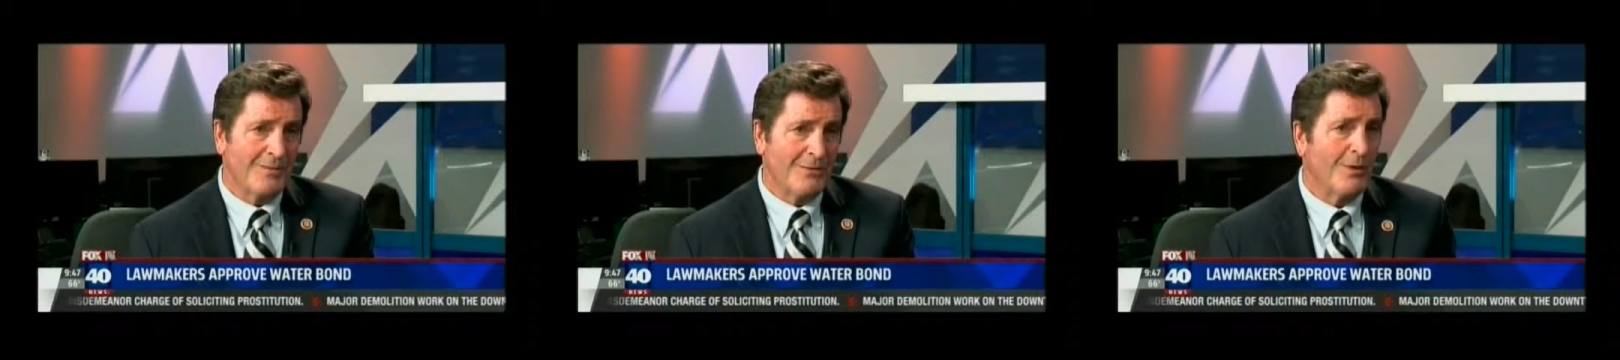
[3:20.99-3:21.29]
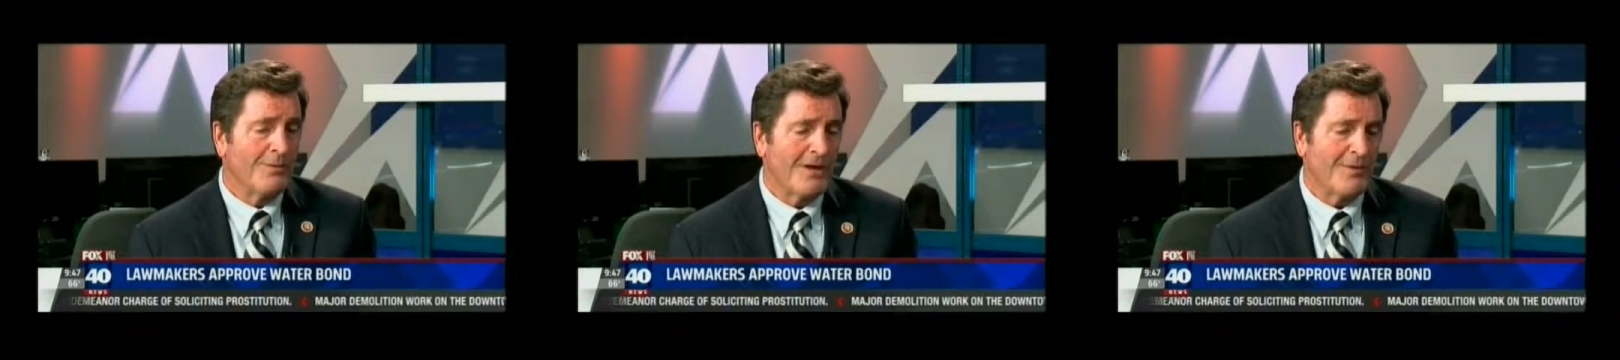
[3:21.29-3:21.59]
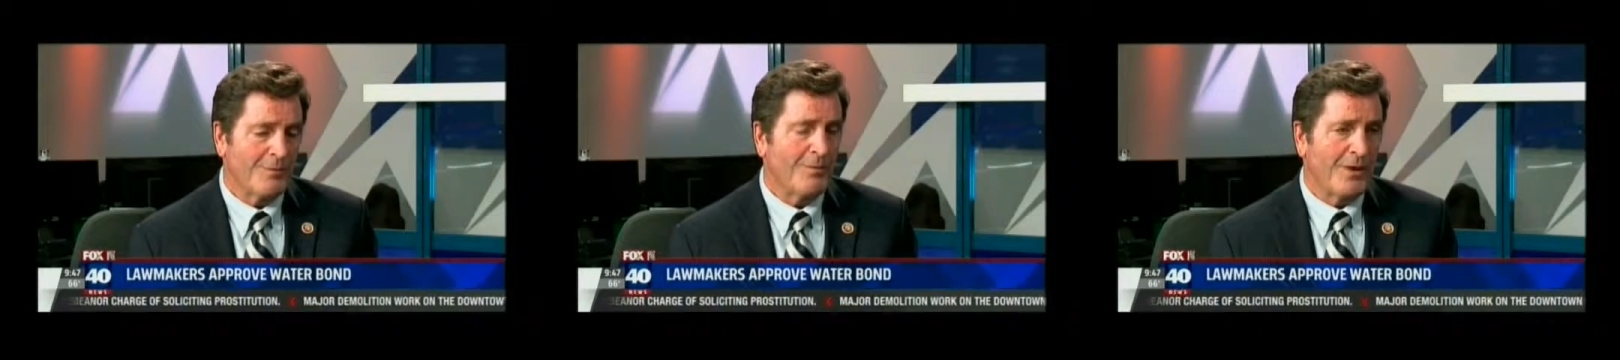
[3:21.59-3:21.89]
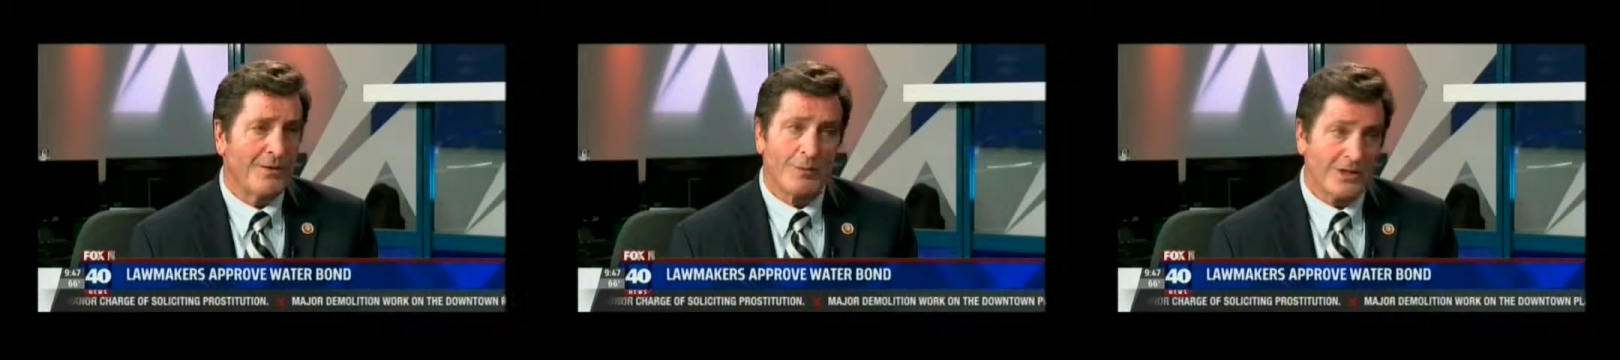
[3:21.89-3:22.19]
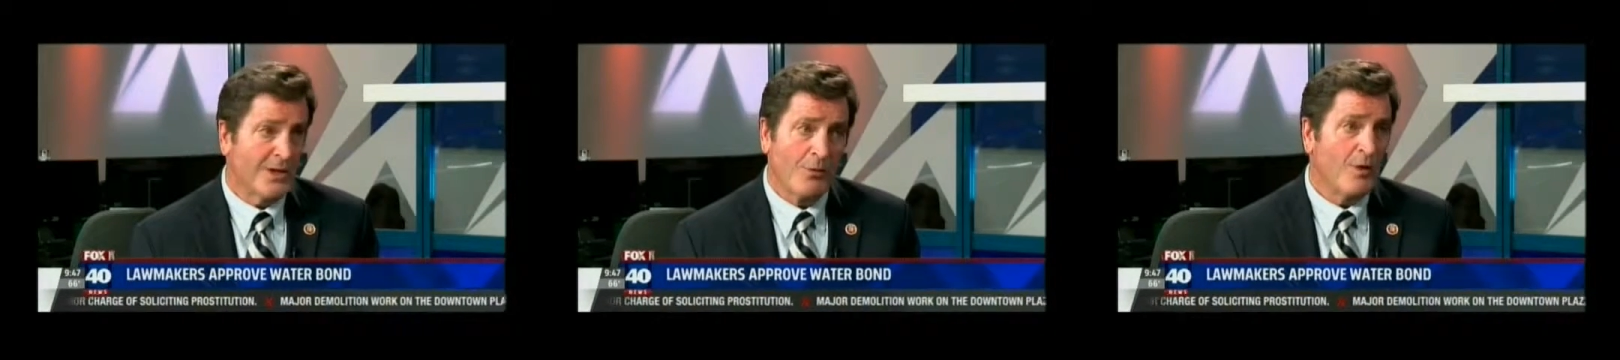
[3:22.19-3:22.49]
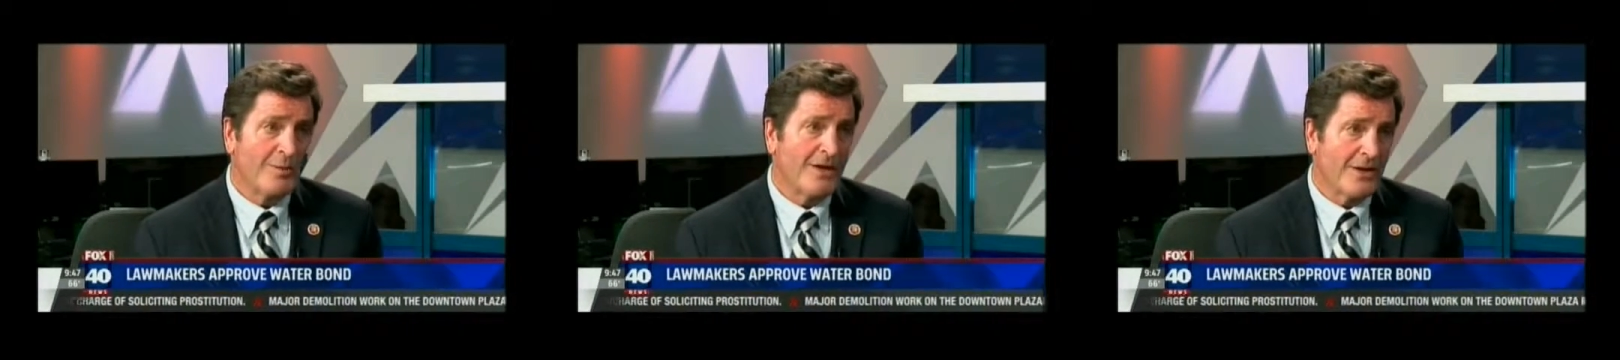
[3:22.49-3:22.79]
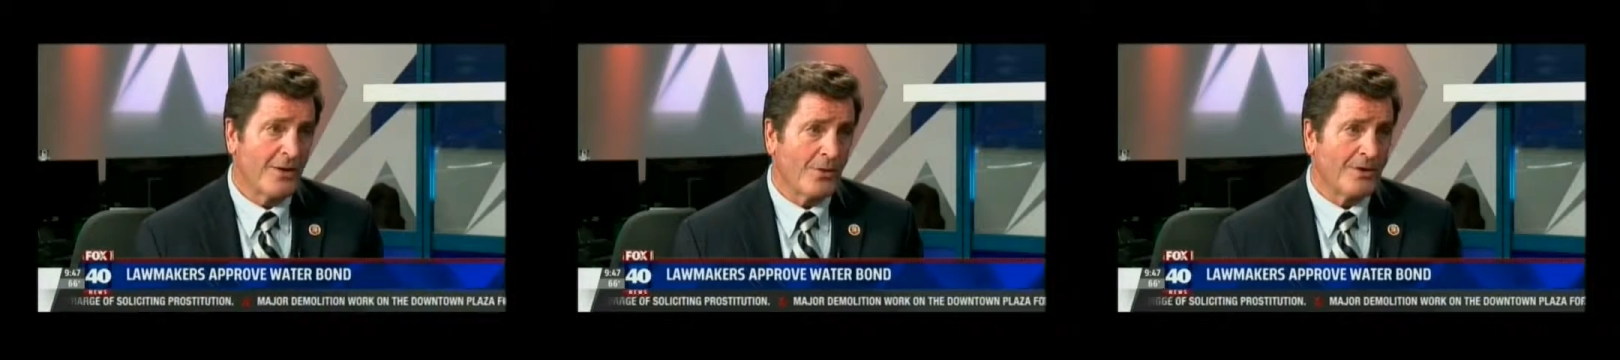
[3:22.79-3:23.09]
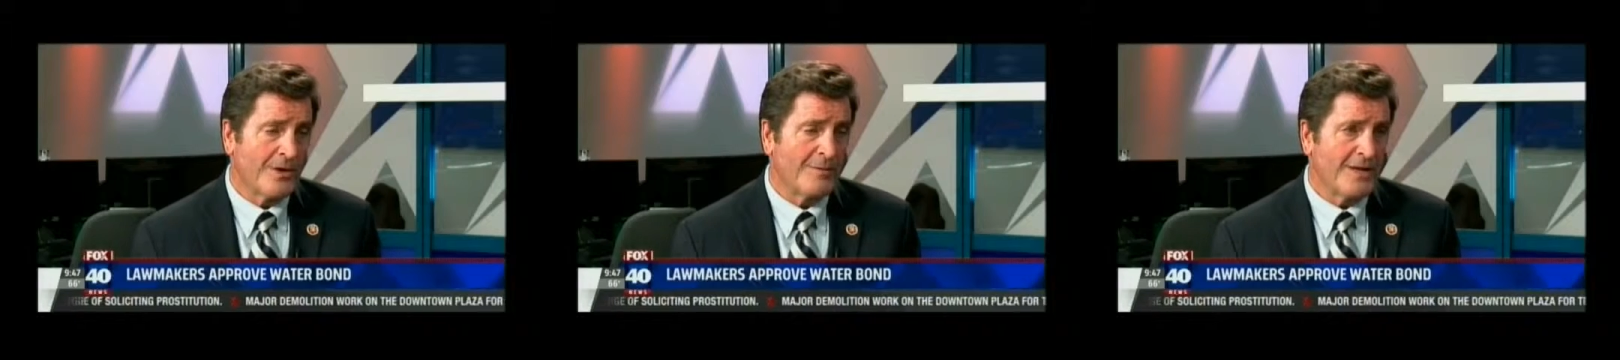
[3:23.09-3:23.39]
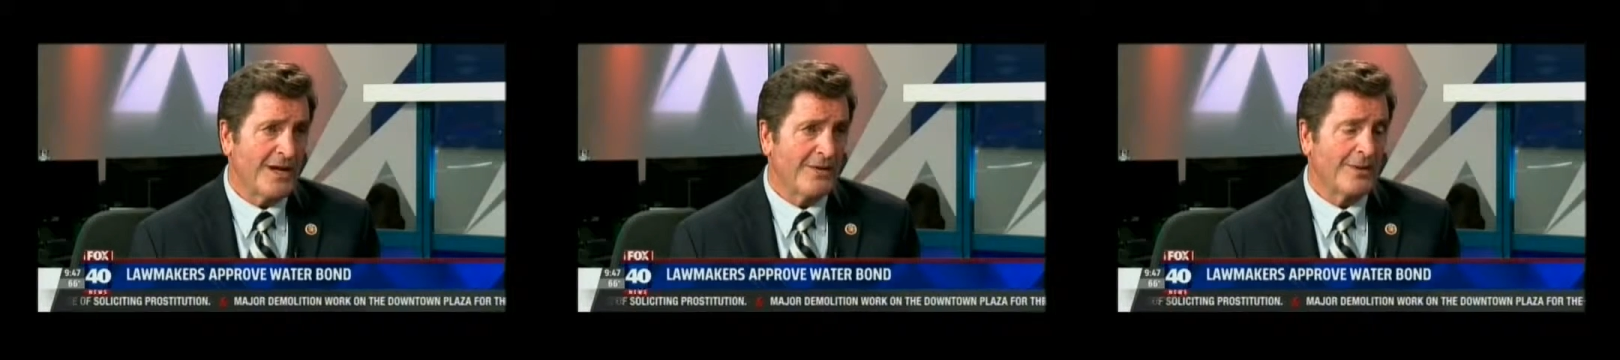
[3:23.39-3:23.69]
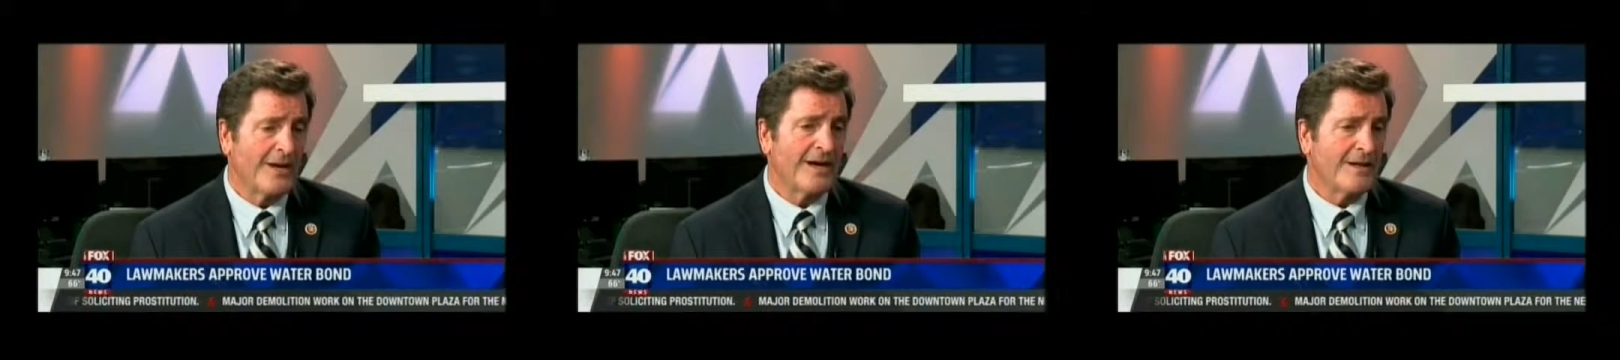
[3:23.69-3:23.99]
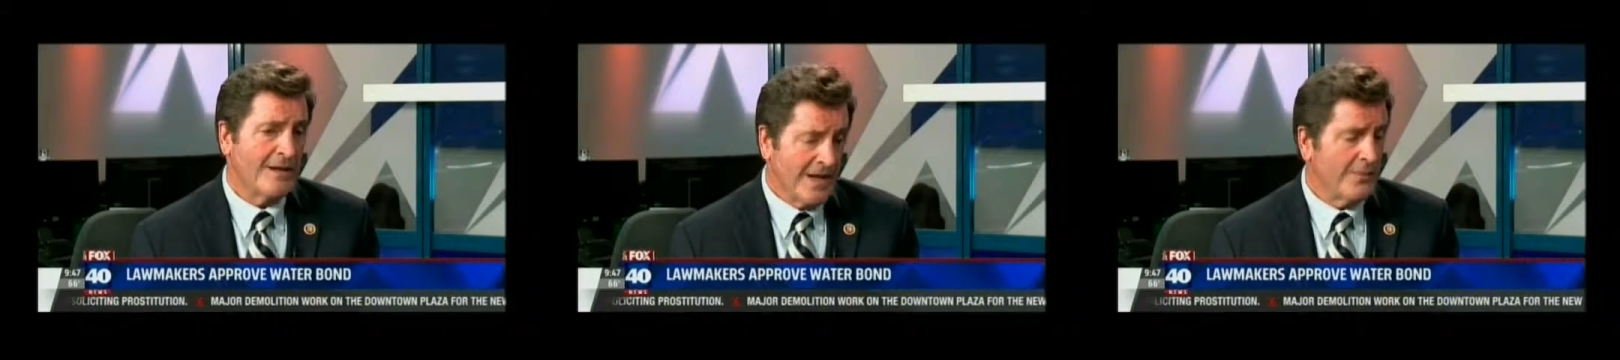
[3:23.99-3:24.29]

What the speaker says: but when we get prepared, and there will be another one coming down the line,